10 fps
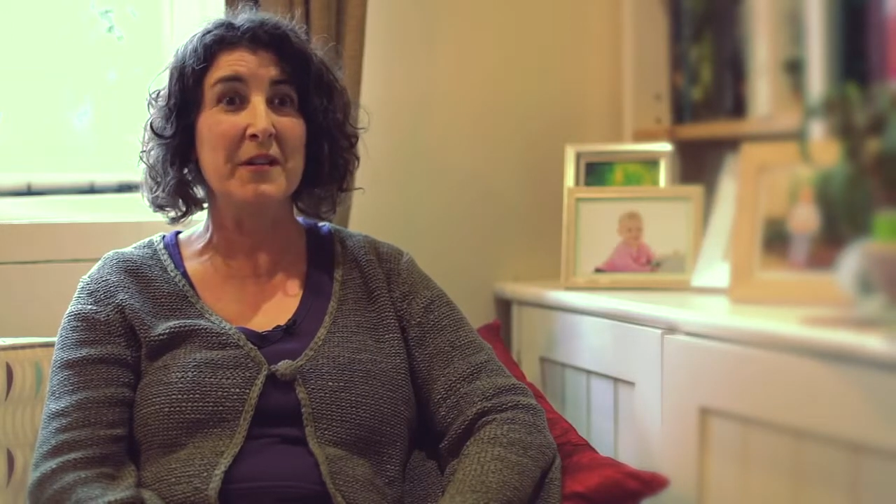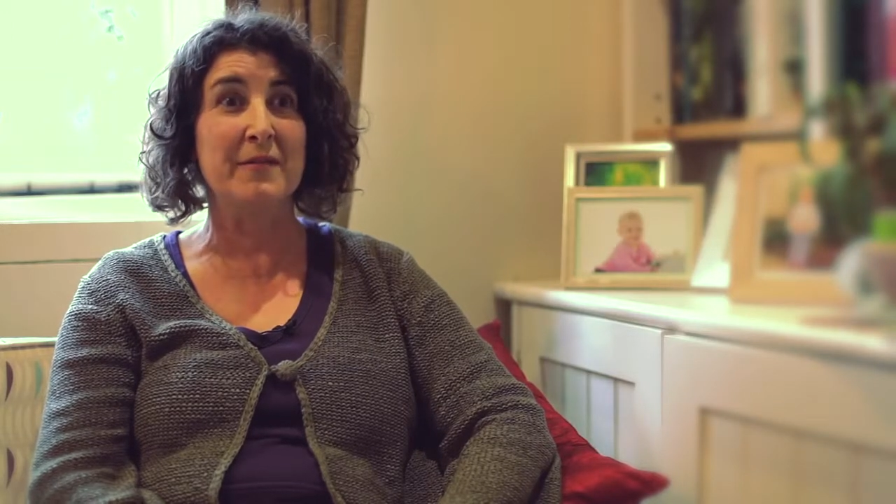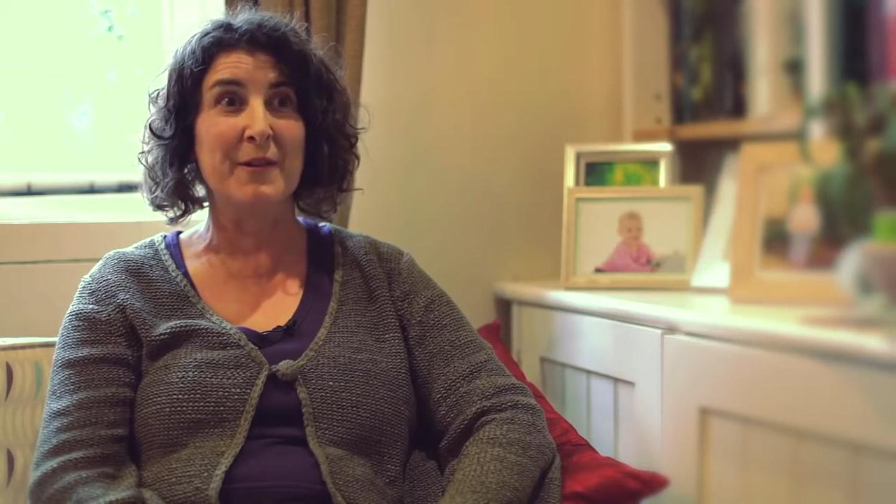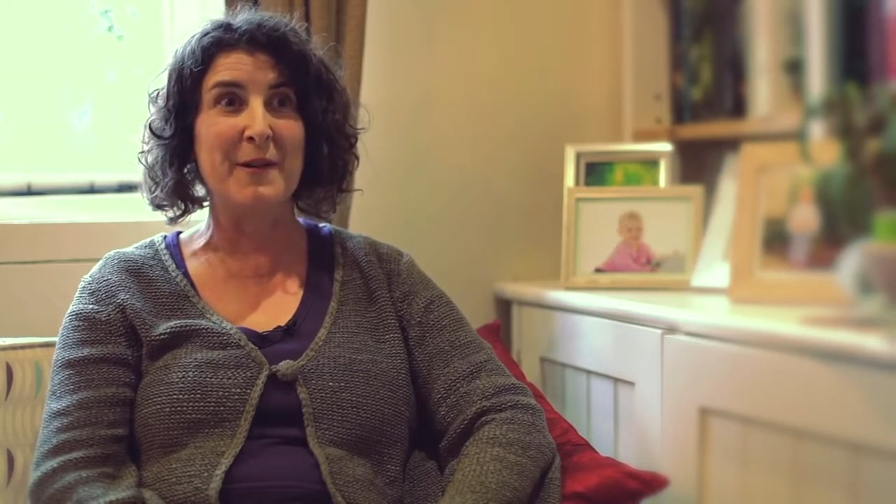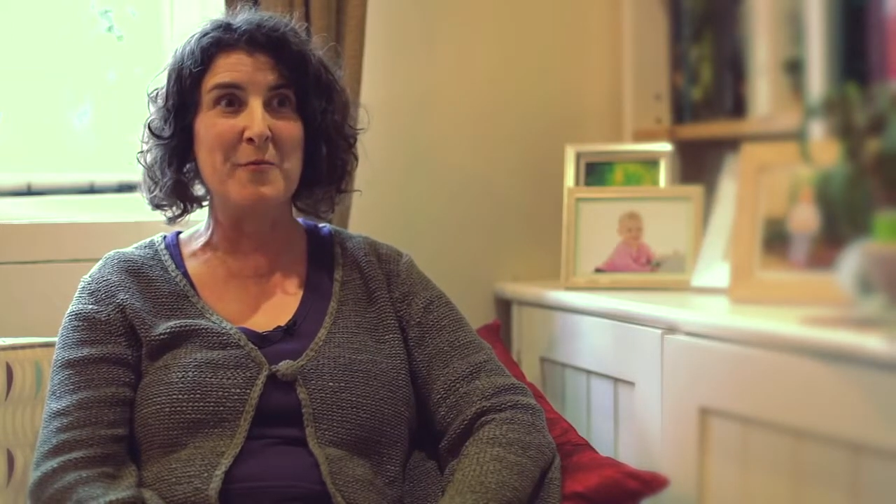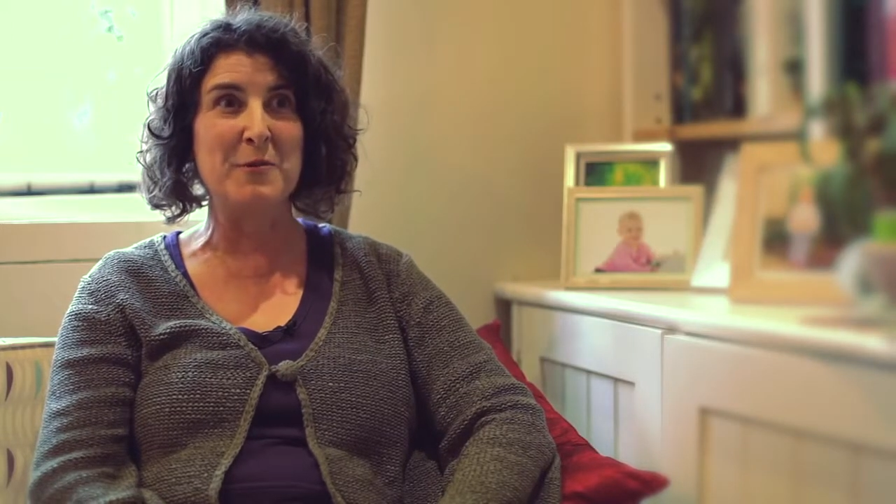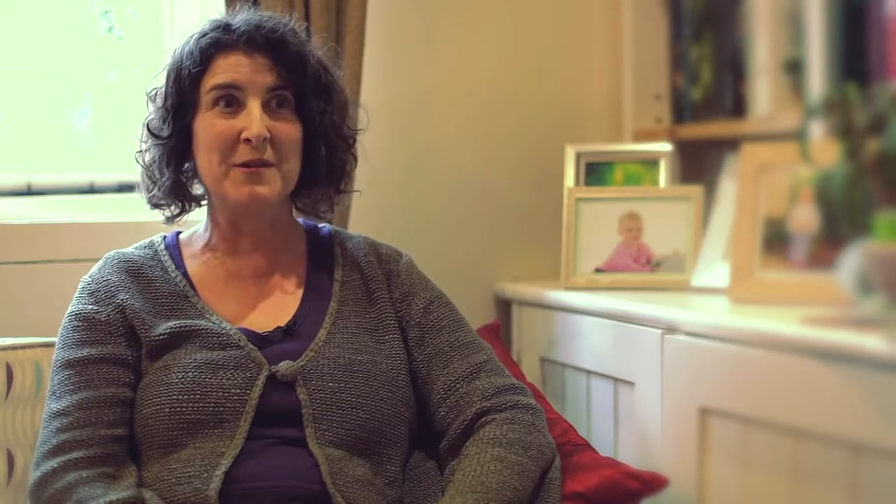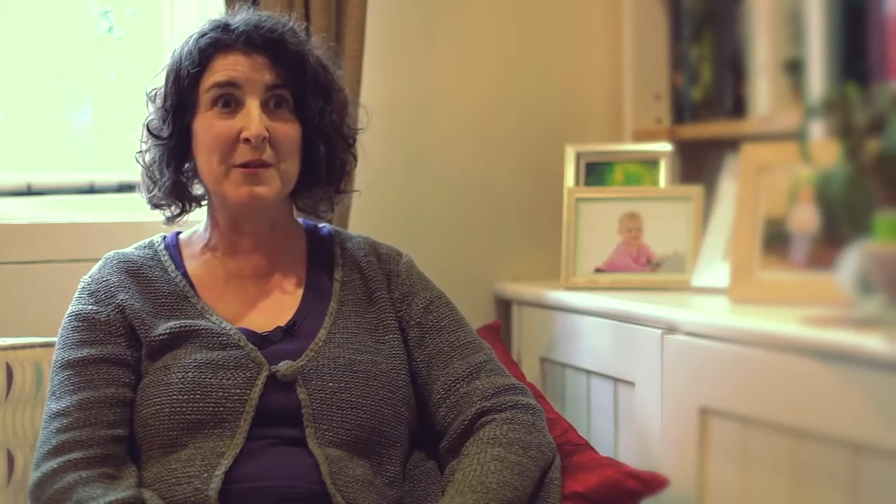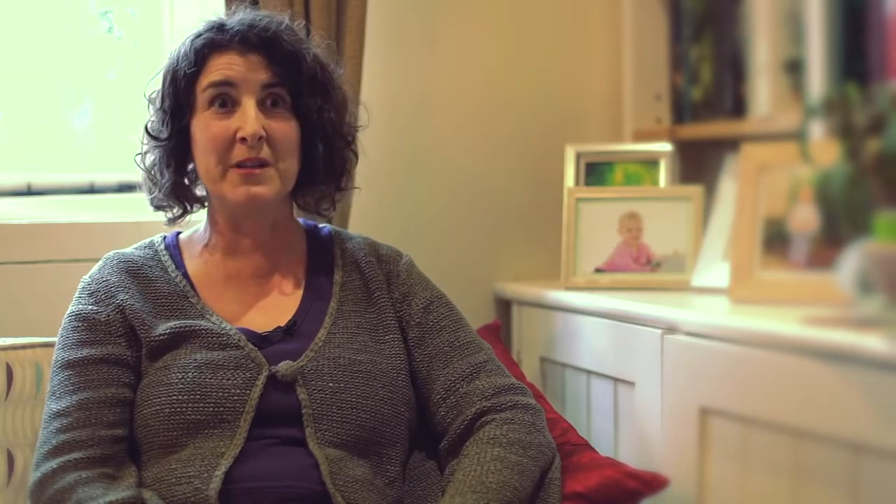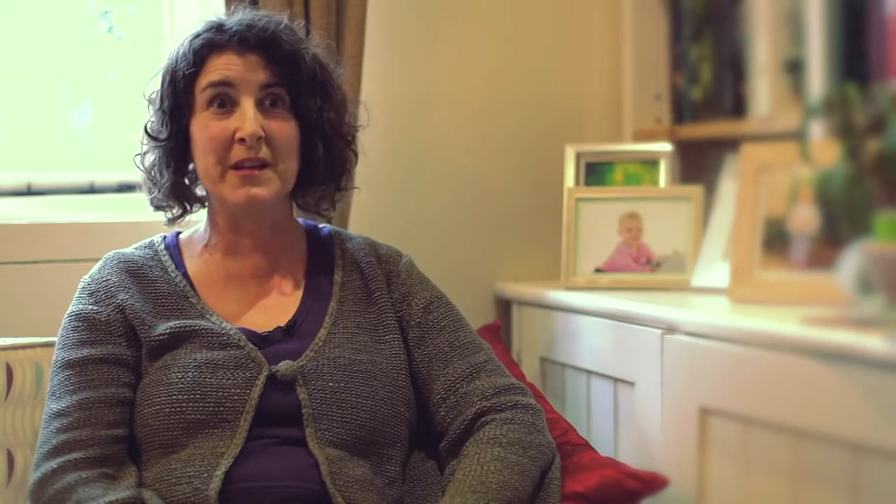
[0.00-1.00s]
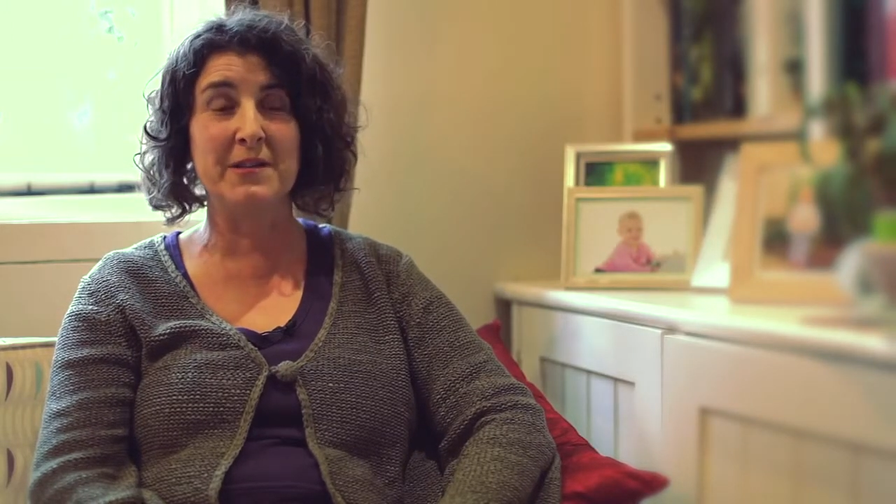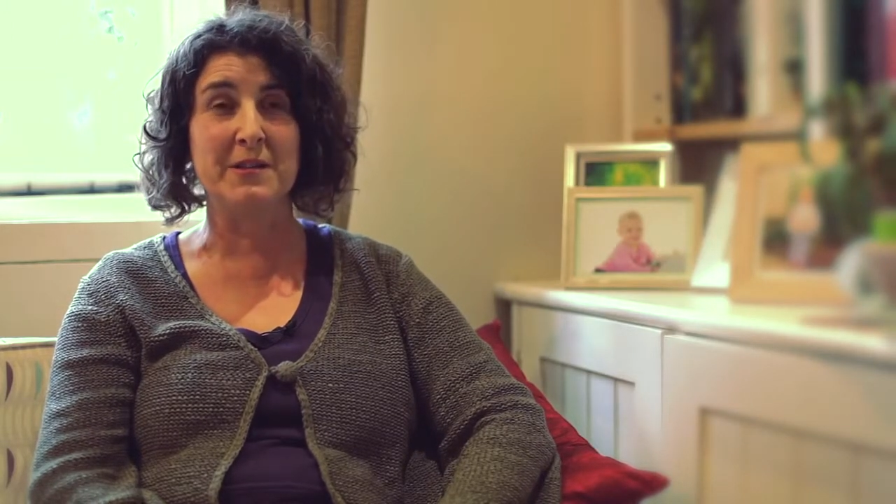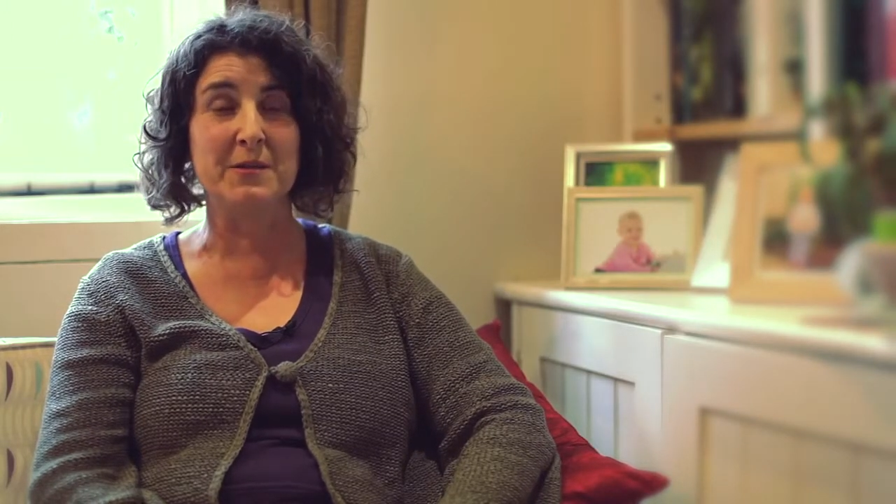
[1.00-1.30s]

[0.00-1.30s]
to figure out what to do with the ashes,